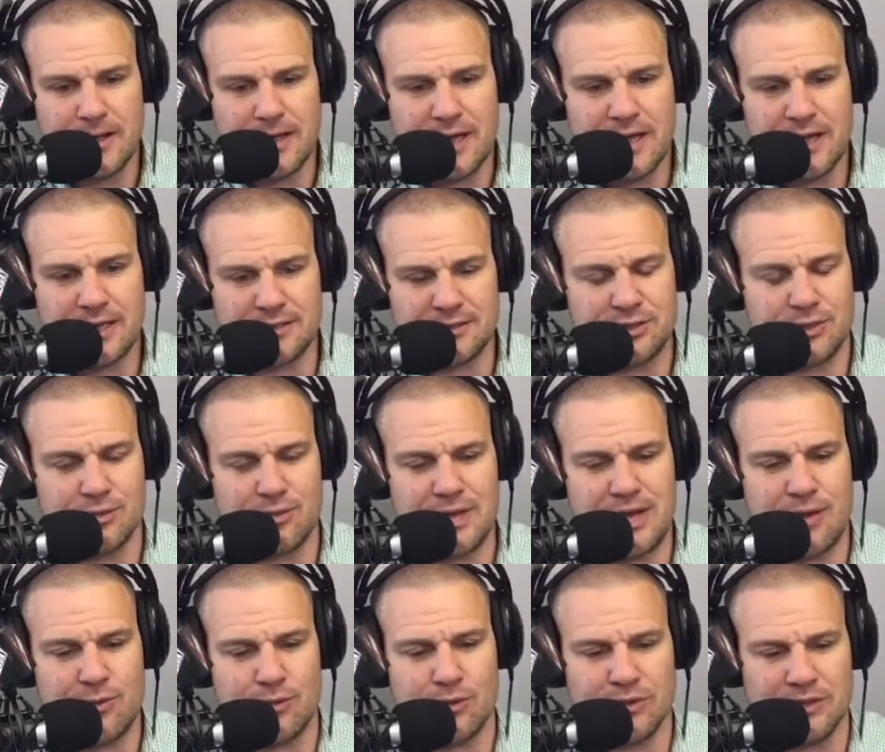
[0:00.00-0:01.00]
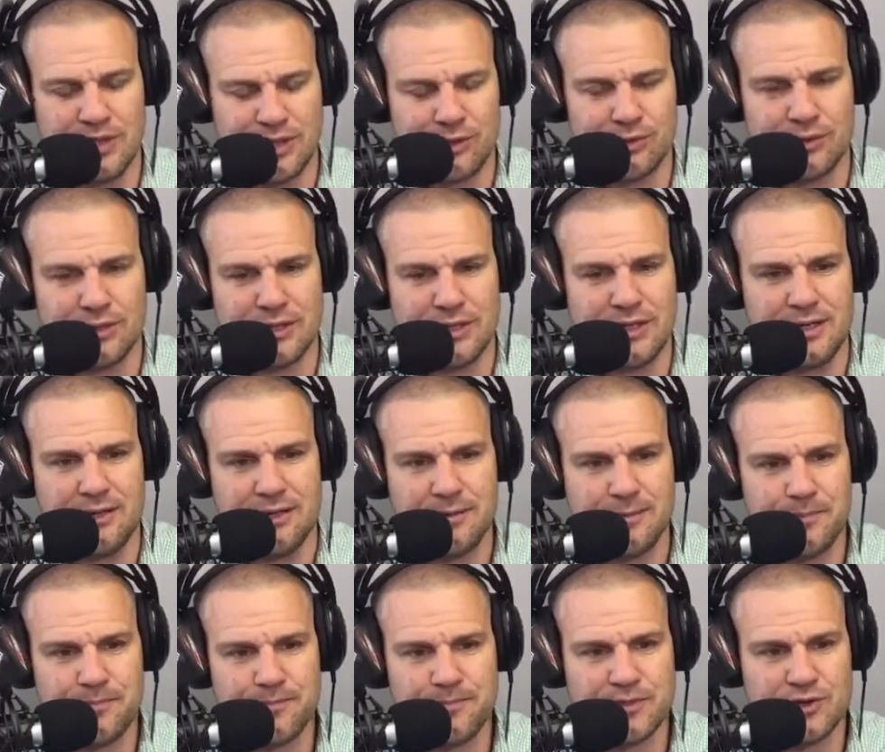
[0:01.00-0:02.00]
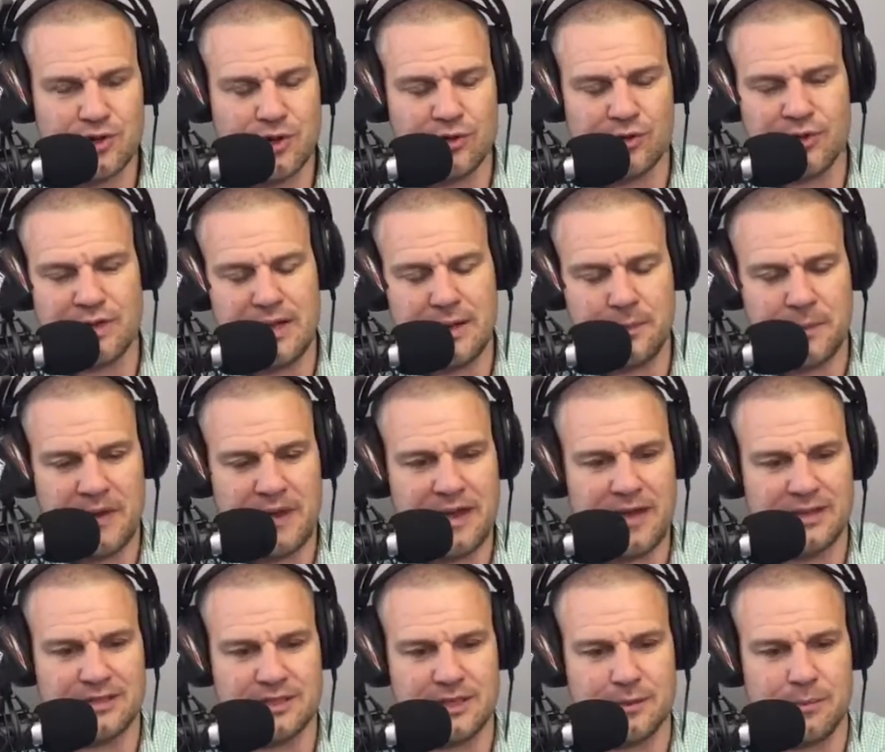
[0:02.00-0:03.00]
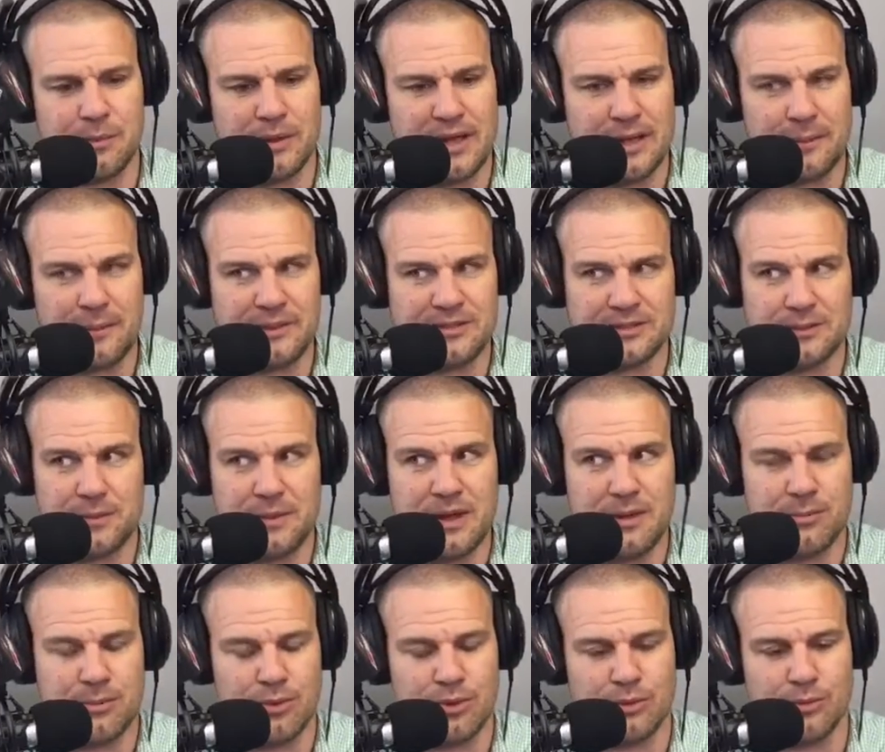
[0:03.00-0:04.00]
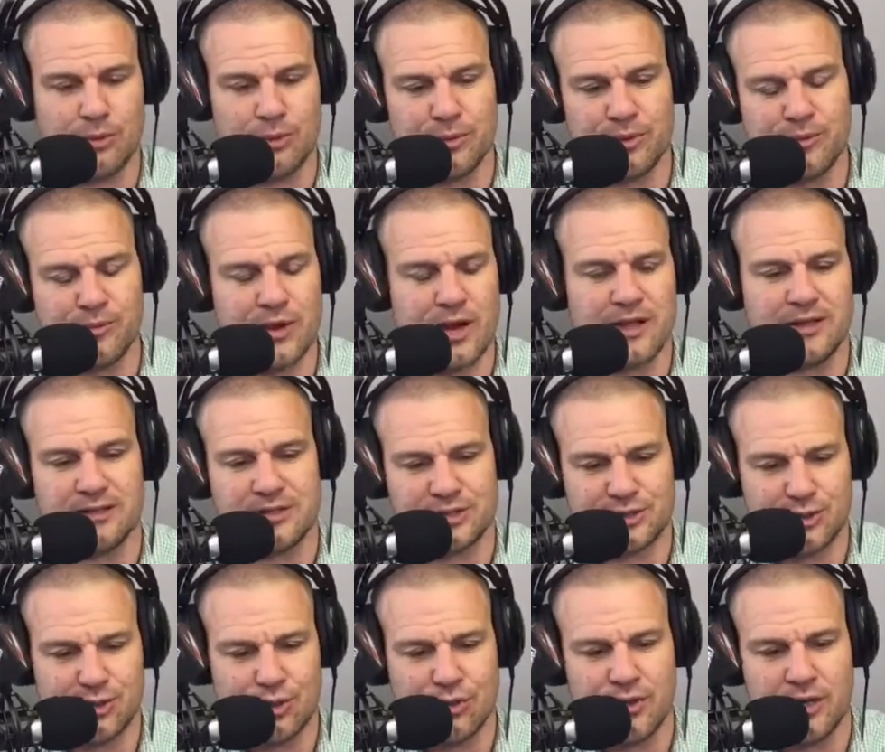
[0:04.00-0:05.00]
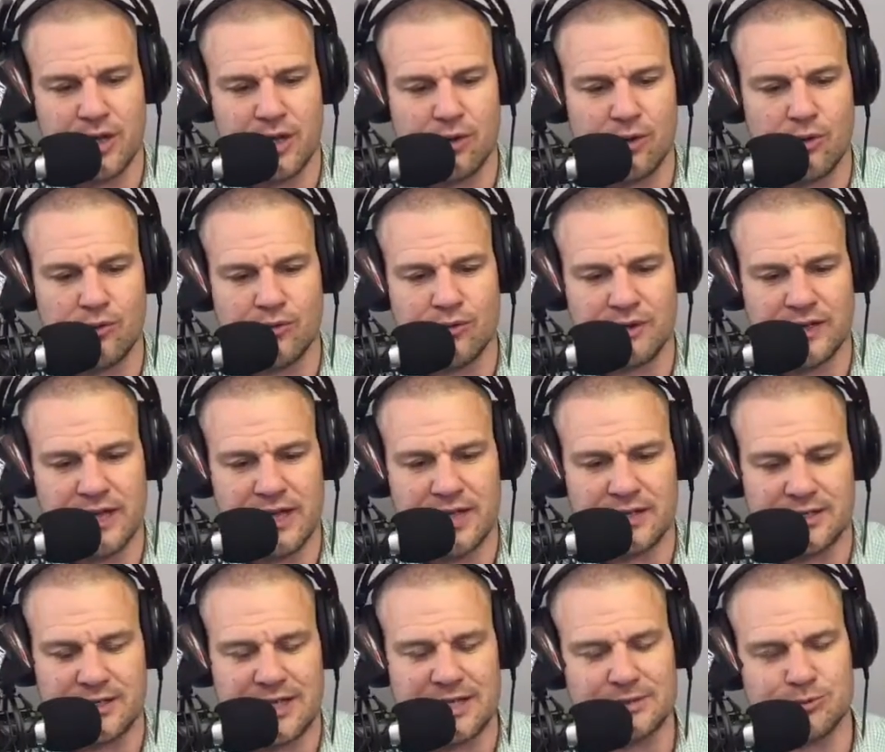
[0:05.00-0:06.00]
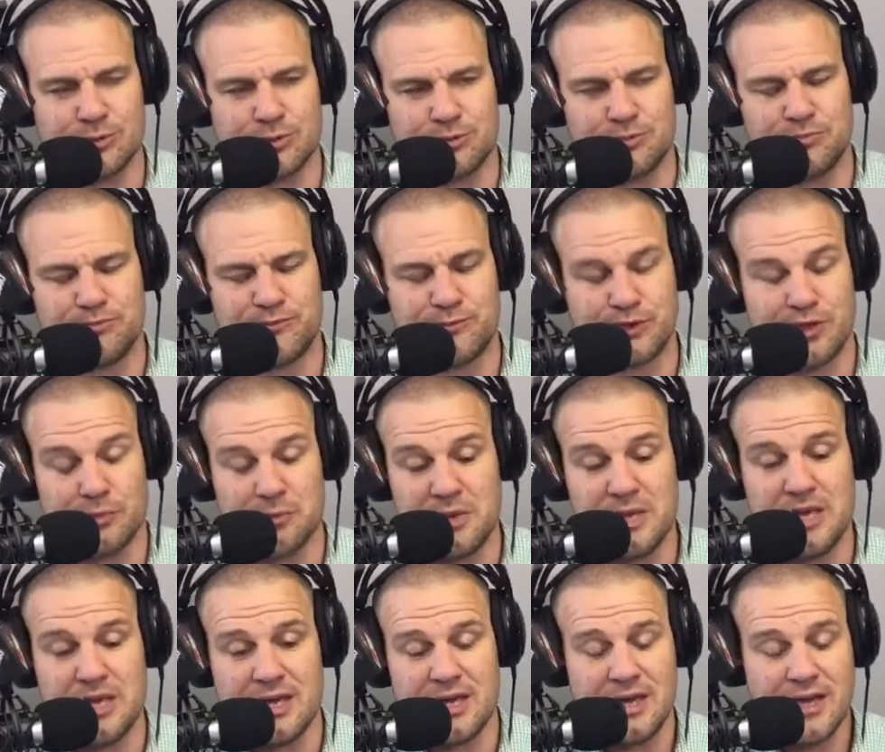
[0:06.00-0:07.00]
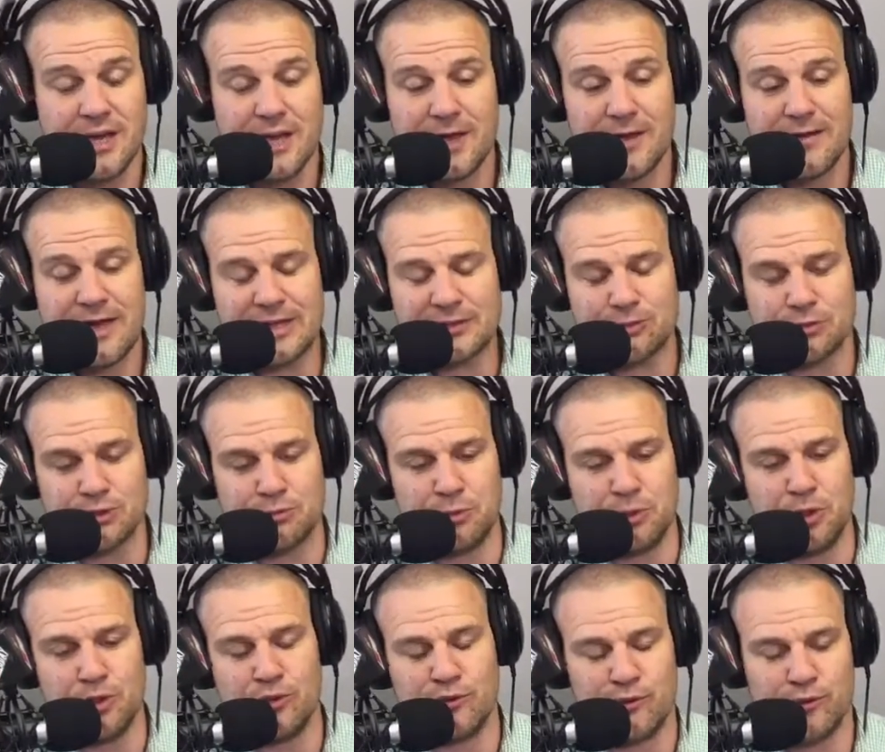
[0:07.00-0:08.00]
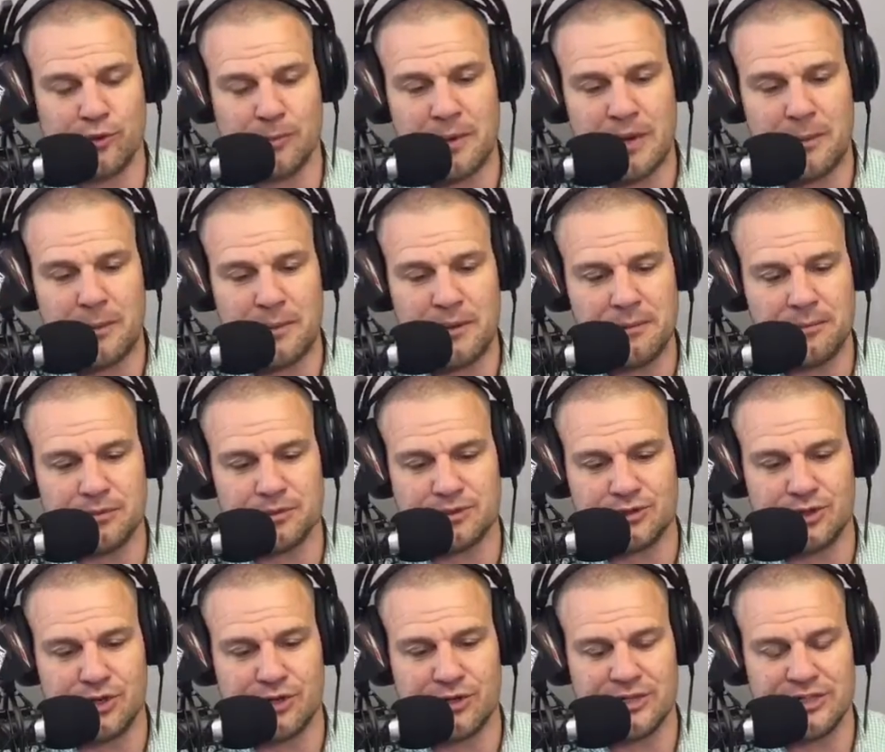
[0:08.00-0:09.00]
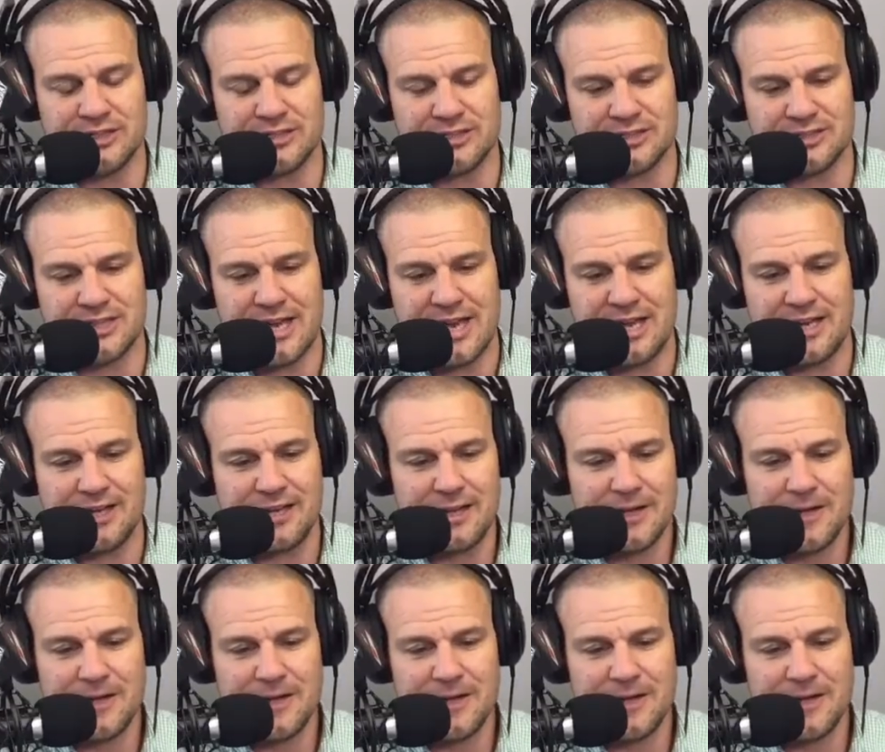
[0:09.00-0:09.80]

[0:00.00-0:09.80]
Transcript: And so now we're literally turning that page on a blank piece of paper and we're rewriting the story all over again. And that's what, to me, that's what's beautiful about people's journeys is that,